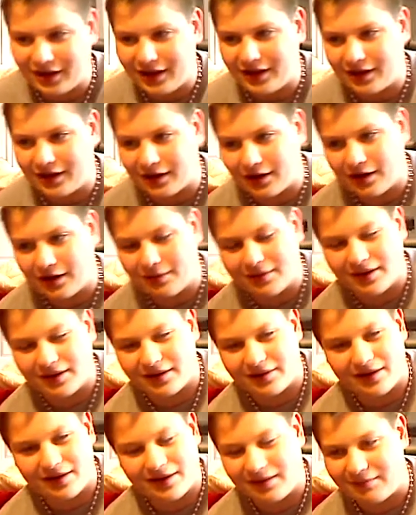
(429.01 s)
I'm
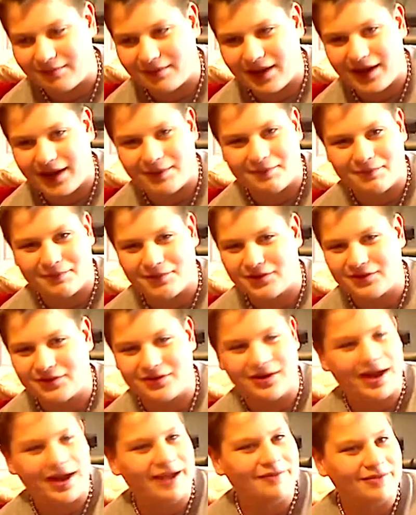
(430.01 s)
a
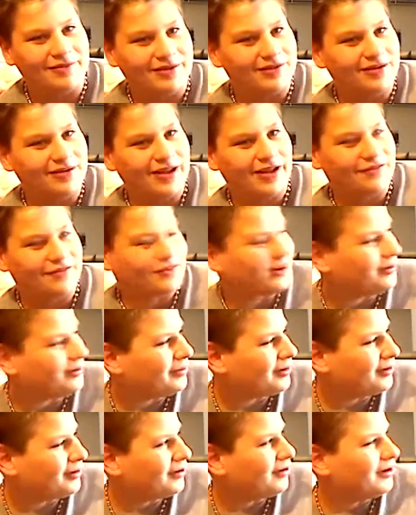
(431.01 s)
person, I have an African
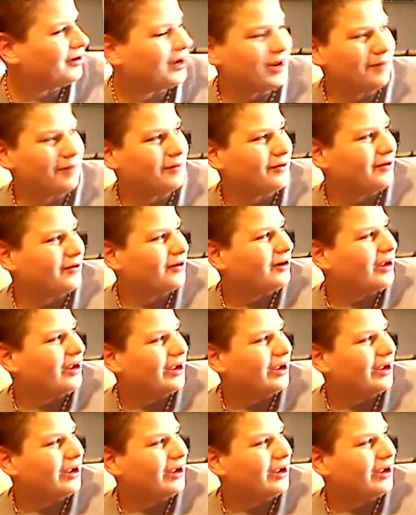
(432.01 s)
American neighbor,